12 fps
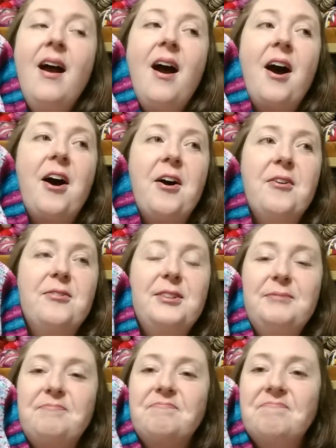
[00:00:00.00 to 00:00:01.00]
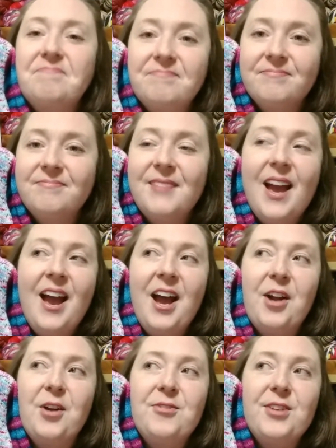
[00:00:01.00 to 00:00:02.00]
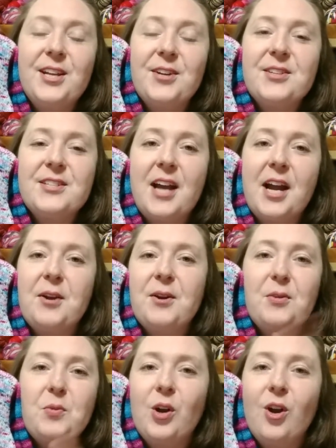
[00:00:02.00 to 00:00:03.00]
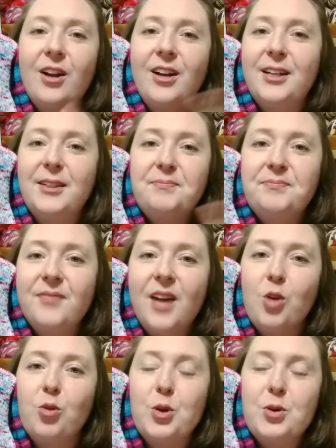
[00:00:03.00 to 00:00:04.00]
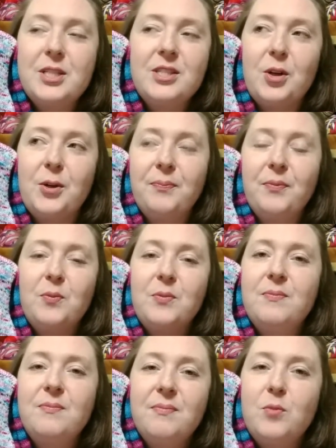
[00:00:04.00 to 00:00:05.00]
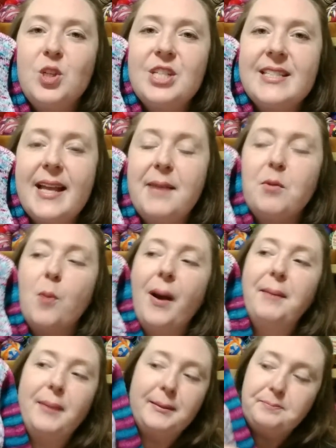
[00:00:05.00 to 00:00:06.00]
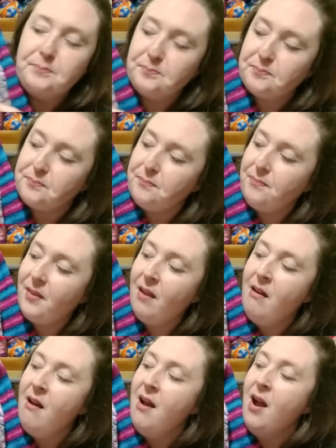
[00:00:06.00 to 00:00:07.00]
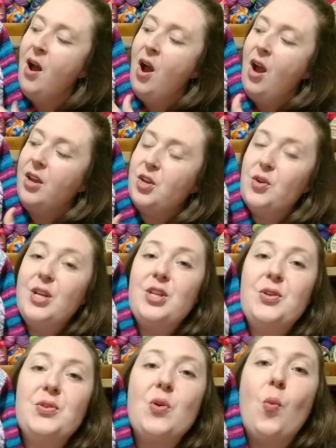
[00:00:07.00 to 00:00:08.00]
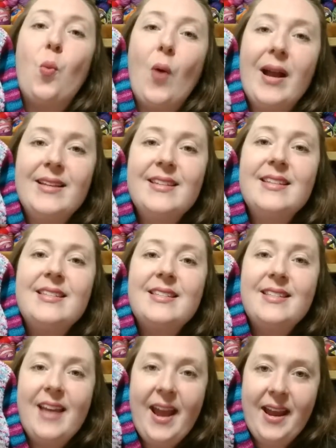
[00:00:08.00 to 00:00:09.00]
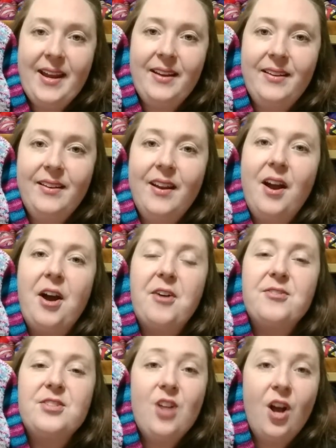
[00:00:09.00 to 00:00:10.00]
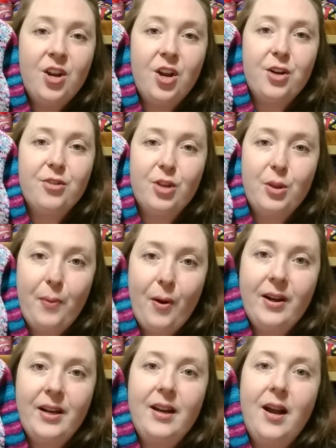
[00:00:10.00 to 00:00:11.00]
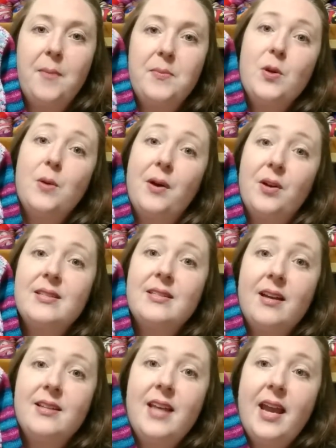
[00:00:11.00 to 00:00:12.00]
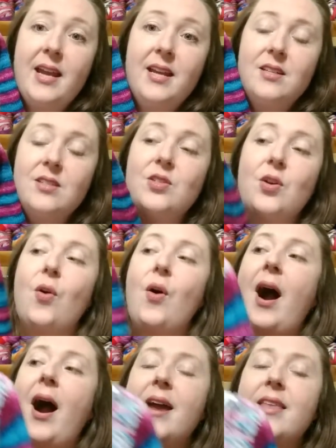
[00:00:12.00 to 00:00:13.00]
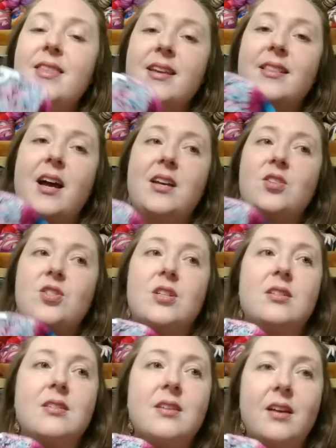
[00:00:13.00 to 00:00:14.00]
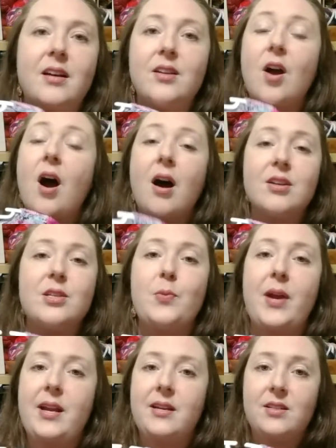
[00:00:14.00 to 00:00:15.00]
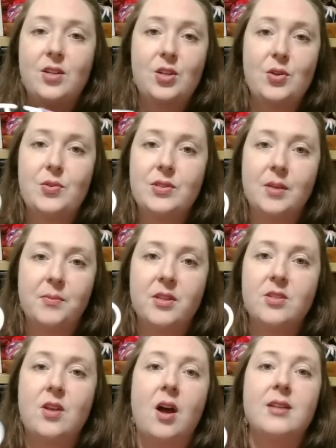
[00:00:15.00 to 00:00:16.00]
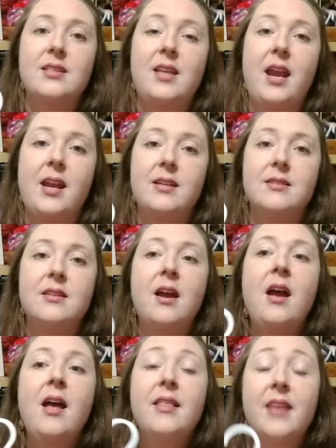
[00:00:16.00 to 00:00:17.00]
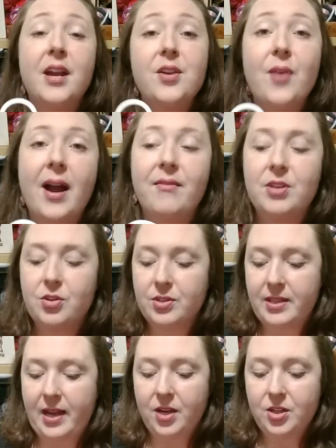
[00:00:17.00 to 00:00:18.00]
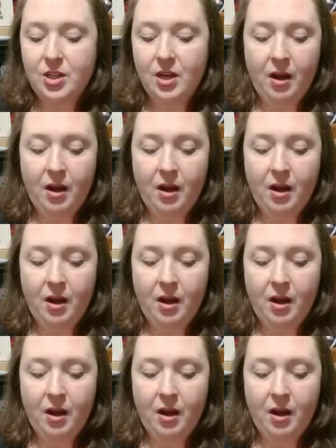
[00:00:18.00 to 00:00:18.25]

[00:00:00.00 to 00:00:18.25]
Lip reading: of, I don't know if you can hear the siren, we're on a route, so we'll just let him go by, but you can use one skein of sock yarn for the body up to about a size 8. So I think that is just an awesome way to use some of the sock skeins that you have in your stash.